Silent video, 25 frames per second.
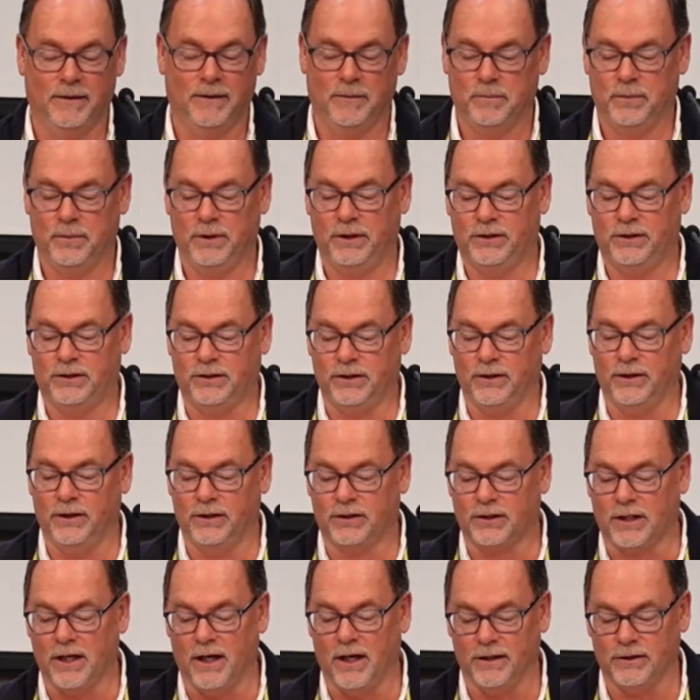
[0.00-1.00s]
Pretty serious
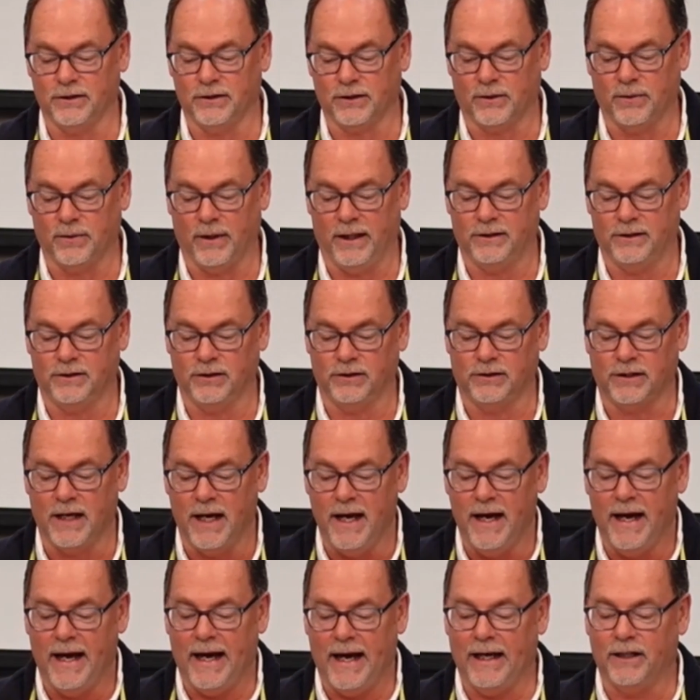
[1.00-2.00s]
consequences.
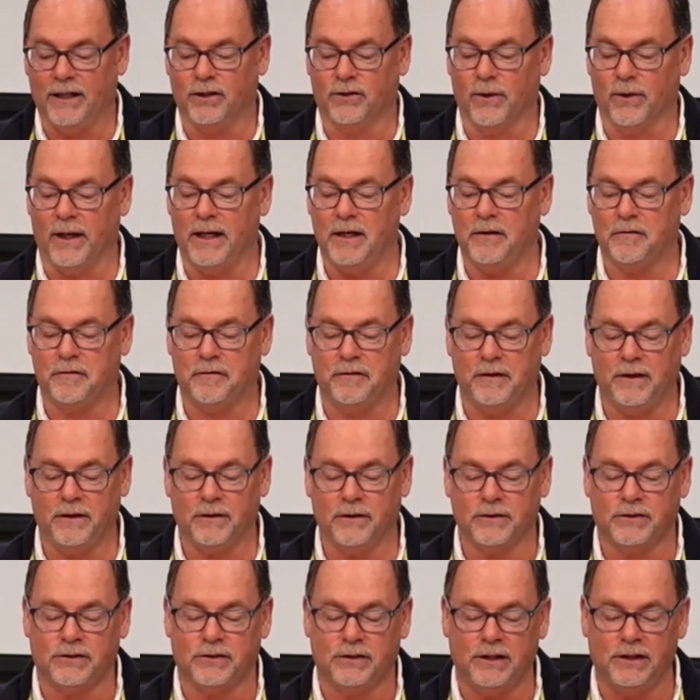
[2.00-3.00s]
And great
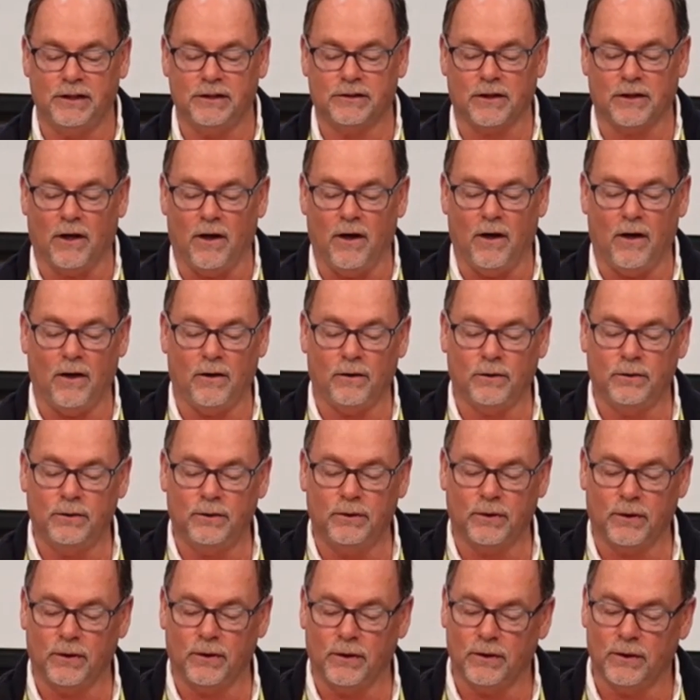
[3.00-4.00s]
fear seized all who
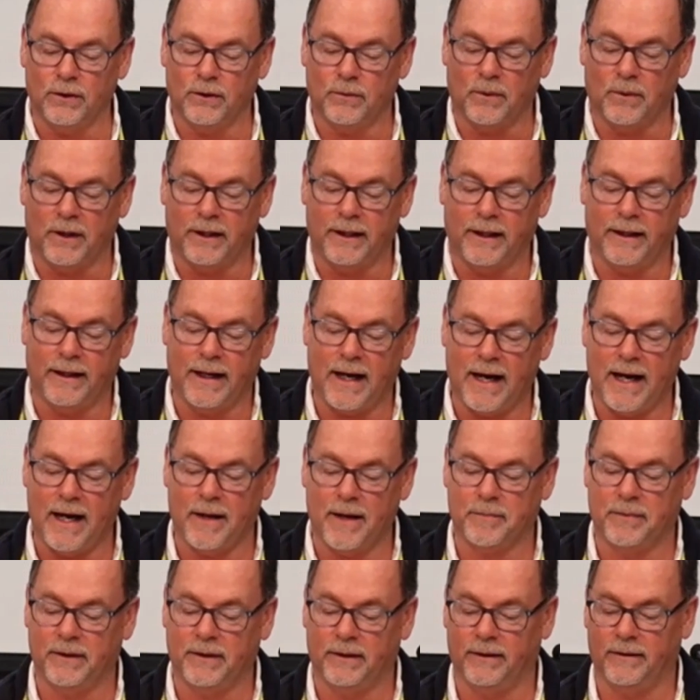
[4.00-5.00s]
heard what had
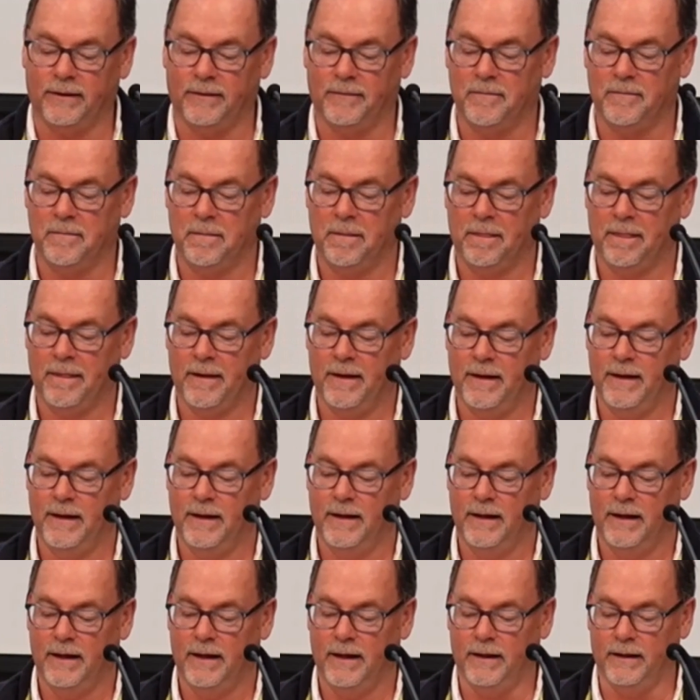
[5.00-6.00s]
happened.
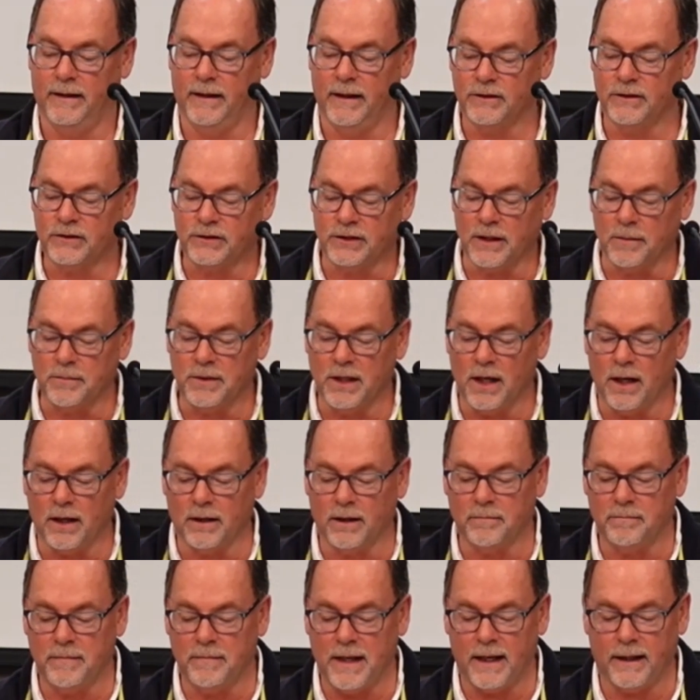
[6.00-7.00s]
And then some
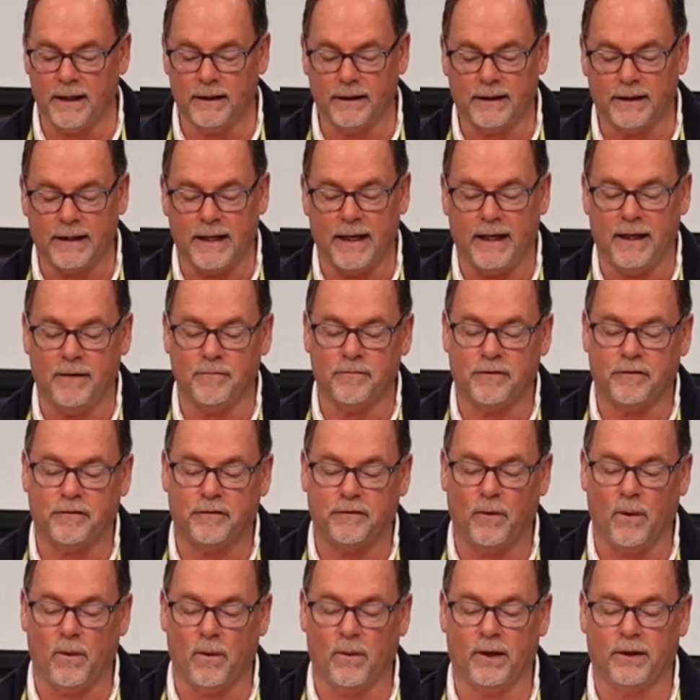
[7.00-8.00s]
young men came
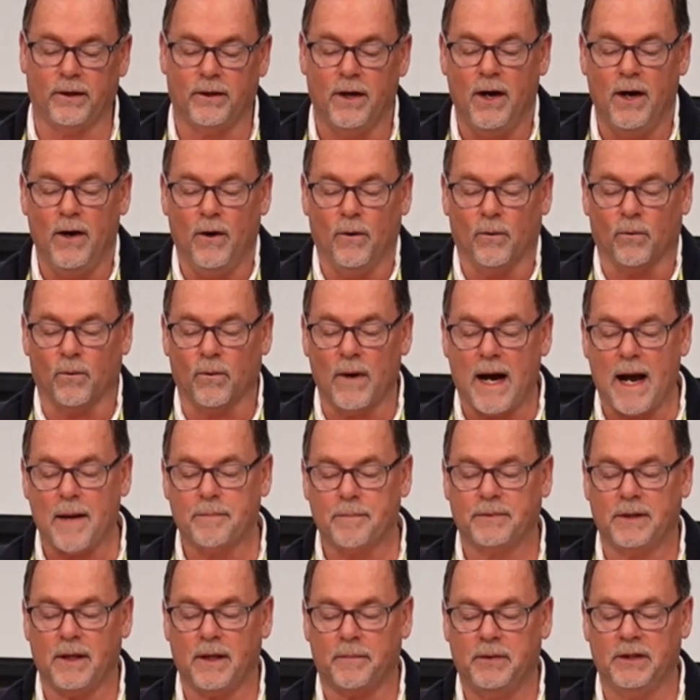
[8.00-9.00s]
forward,
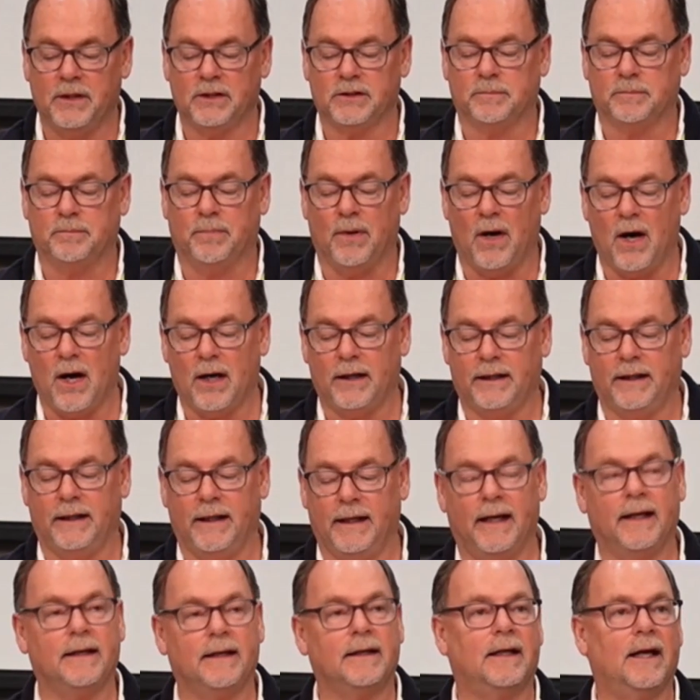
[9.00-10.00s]
wrapped up his body,
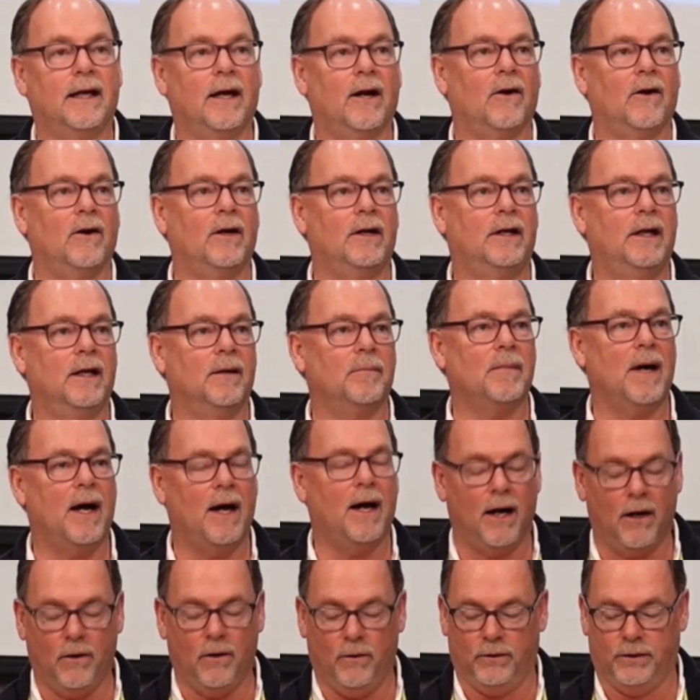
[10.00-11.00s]
and carried him
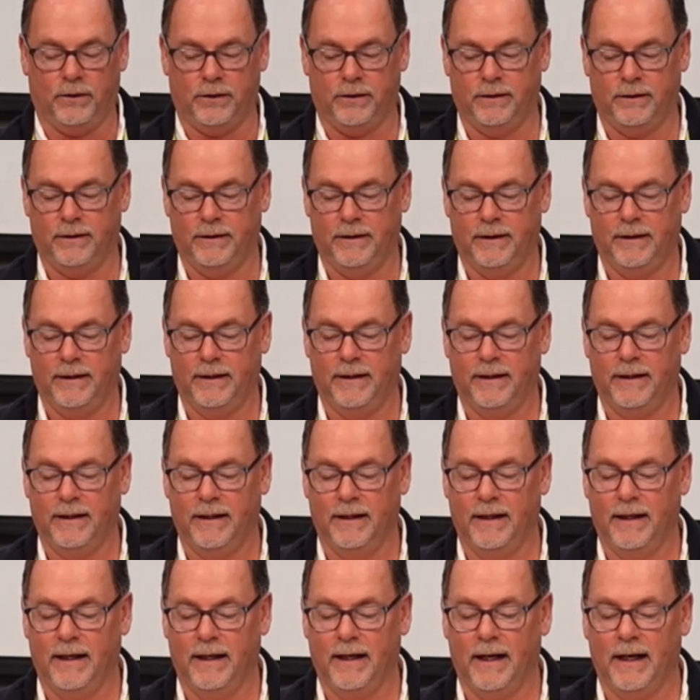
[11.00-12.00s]
out
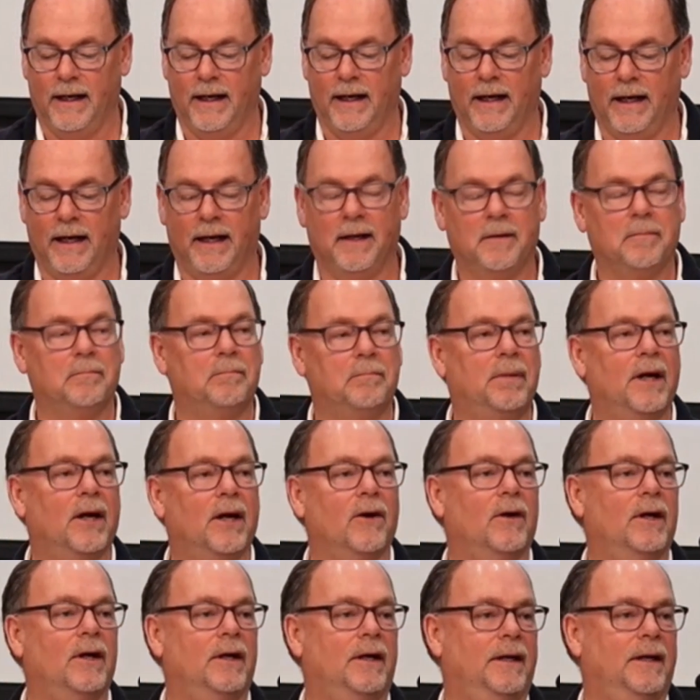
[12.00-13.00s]
and
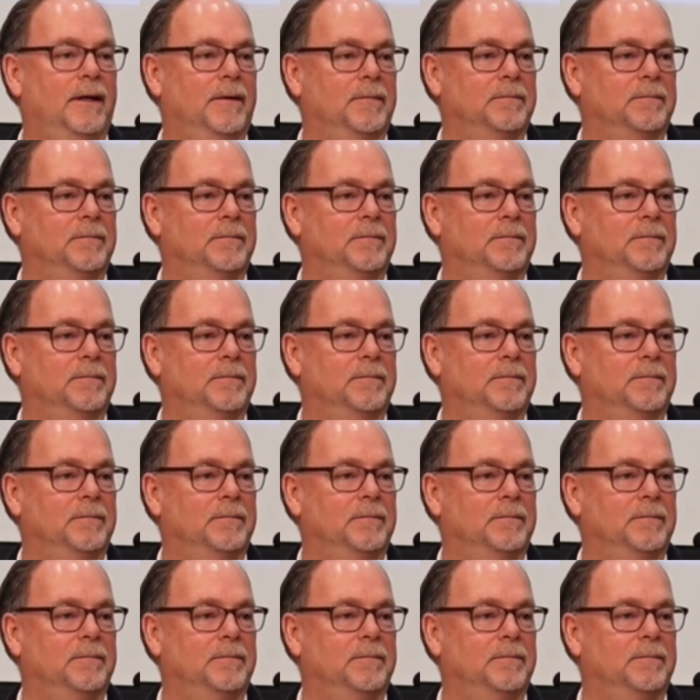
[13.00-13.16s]
buried him.